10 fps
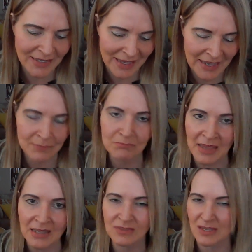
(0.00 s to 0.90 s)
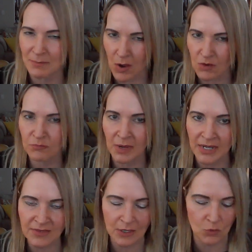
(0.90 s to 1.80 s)
can't make the amount of
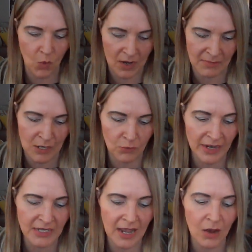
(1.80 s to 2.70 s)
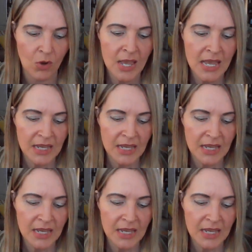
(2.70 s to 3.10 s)
money that you want to make right now.